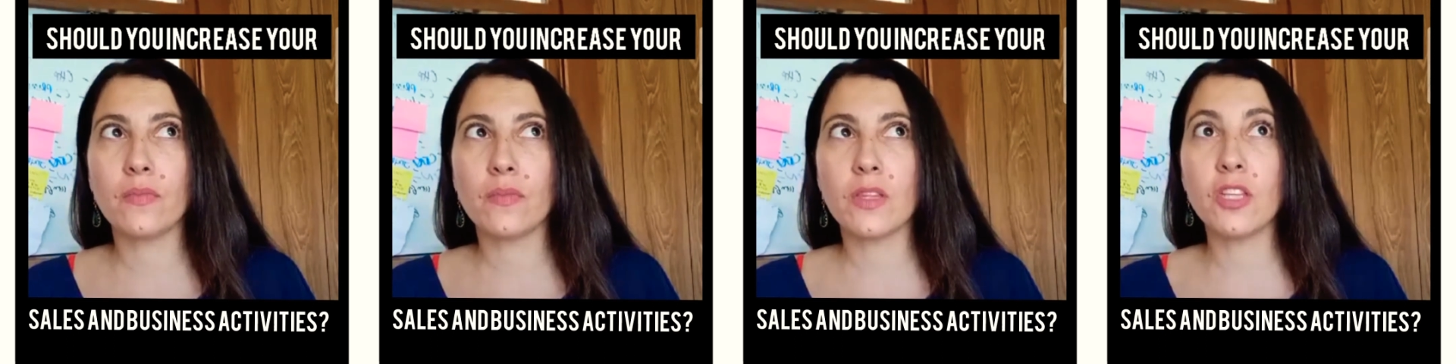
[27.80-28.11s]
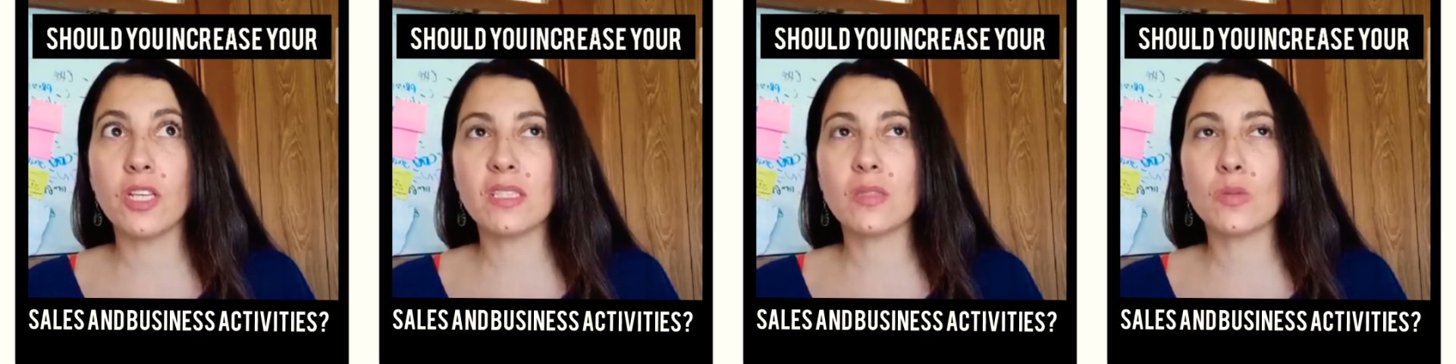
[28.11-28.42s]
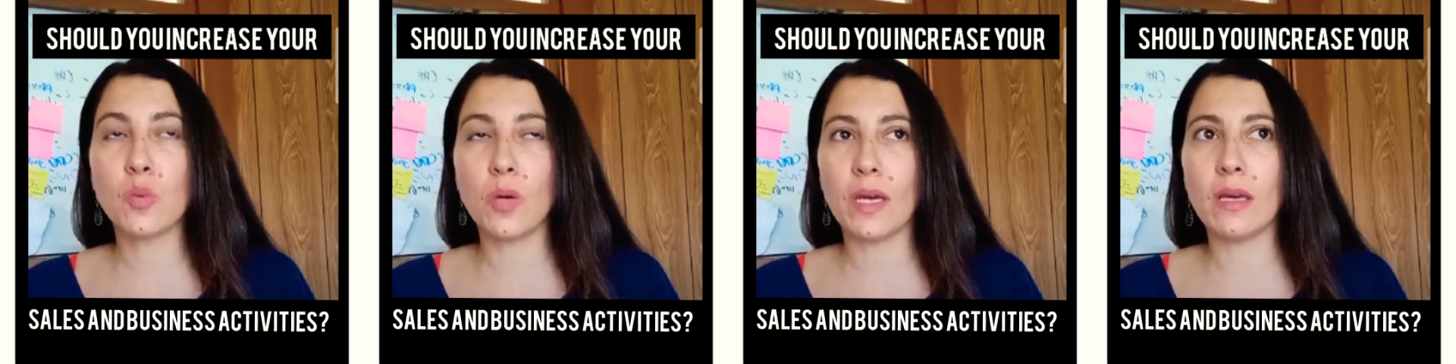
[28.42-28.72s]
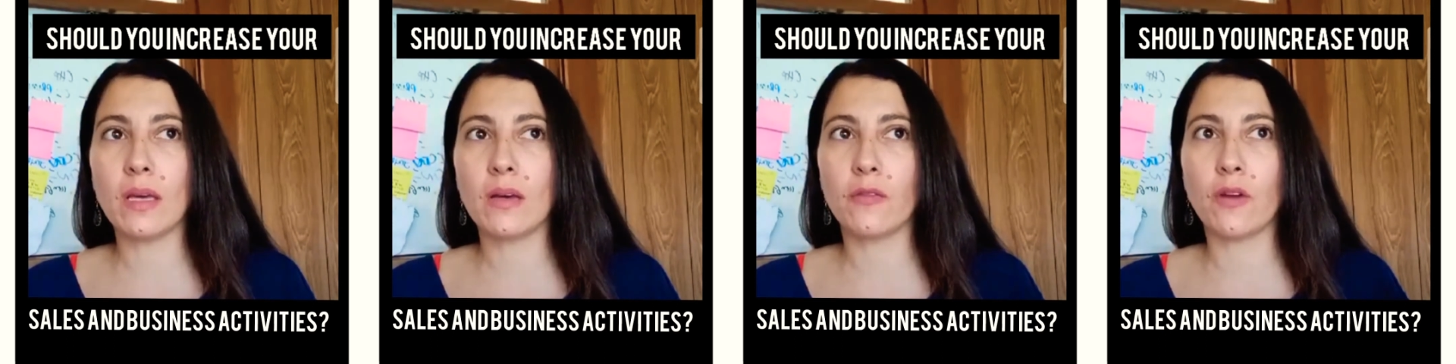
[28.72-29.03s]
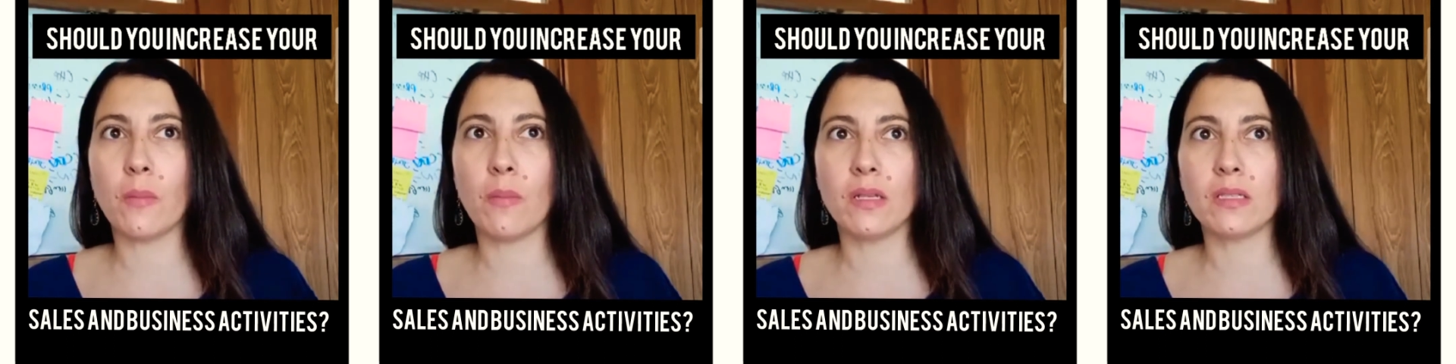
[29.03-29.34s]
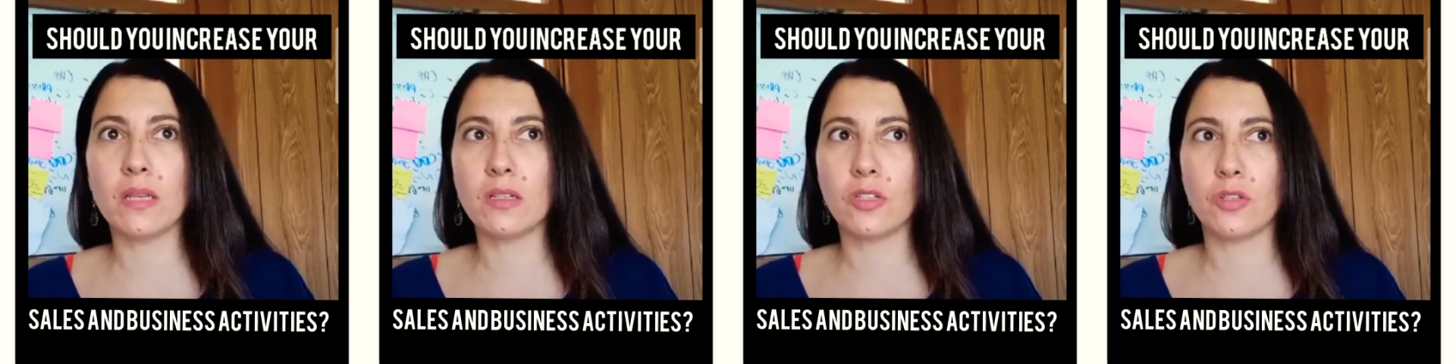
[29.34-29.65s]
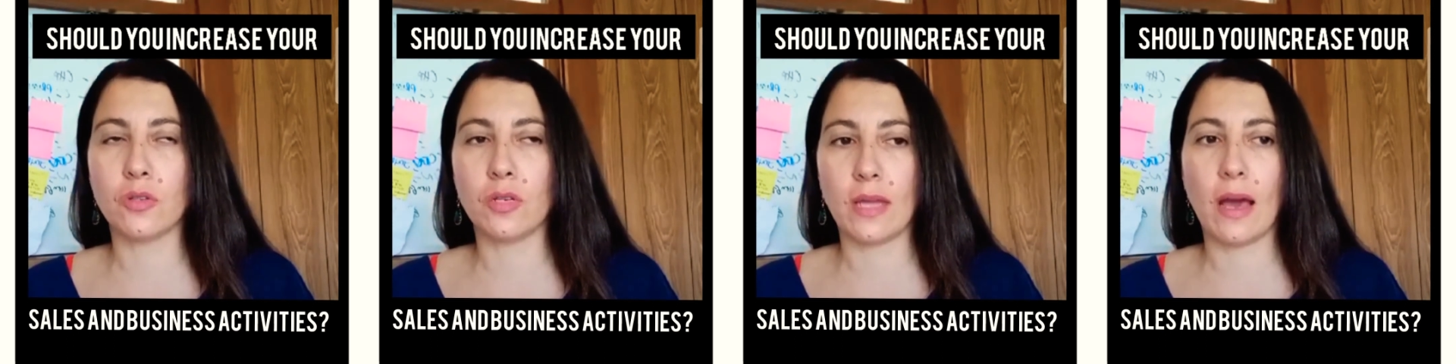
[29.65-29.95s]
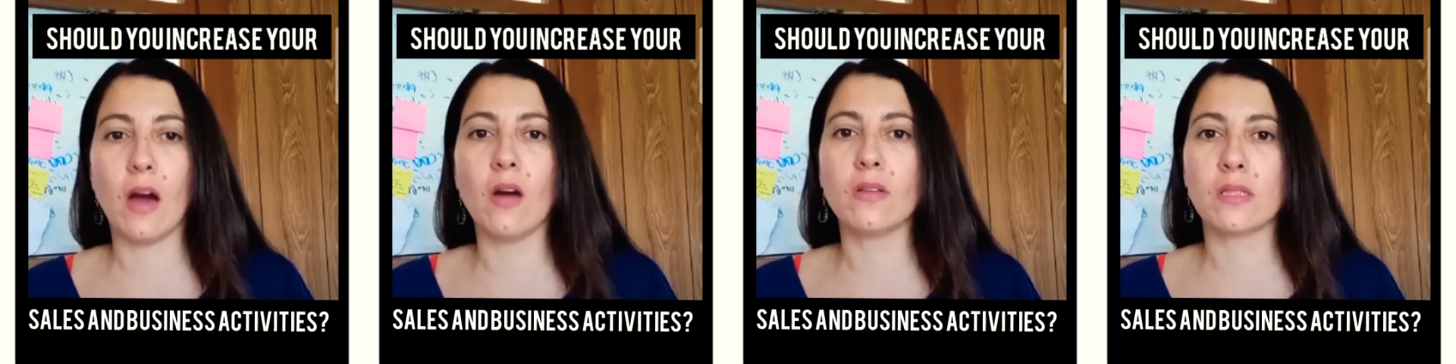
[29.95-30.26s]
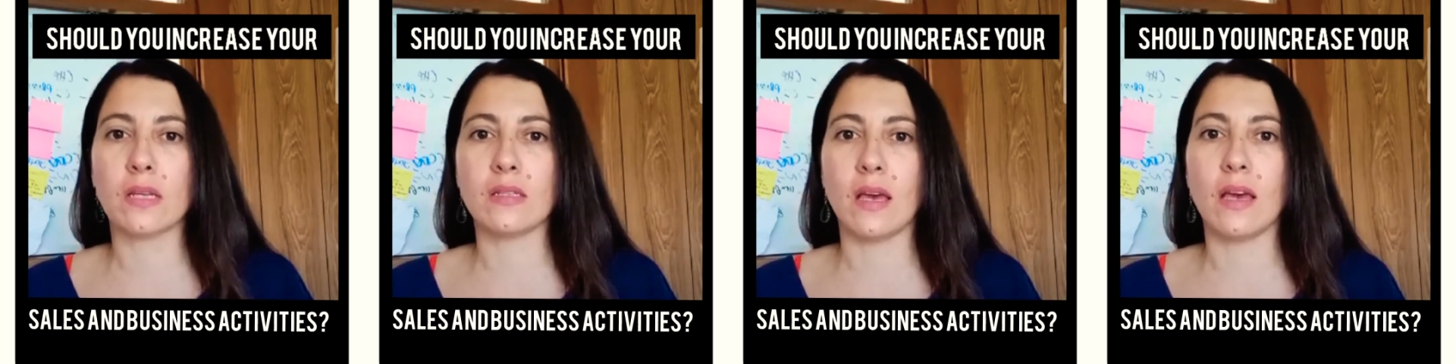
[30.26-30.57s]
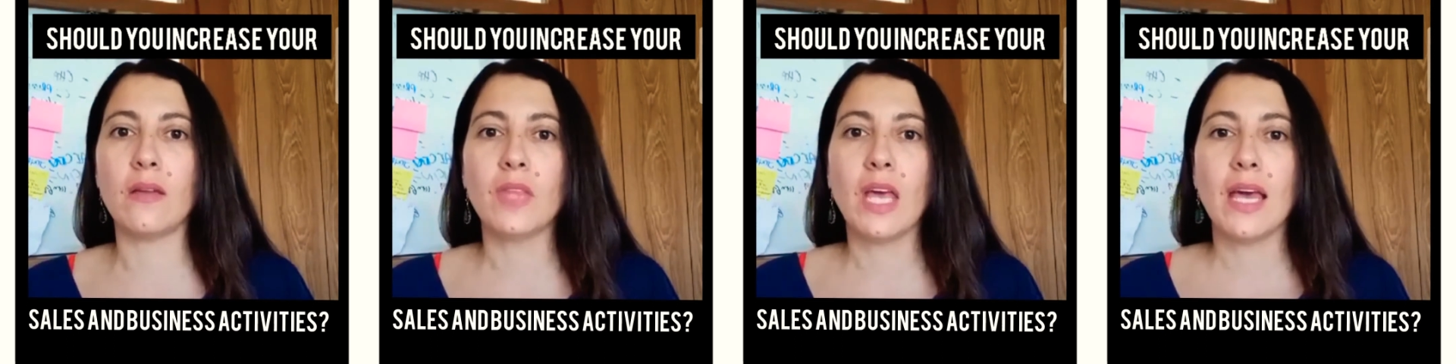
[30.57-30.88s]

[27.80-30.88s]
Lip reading: this week, from Monday to now, Sunday,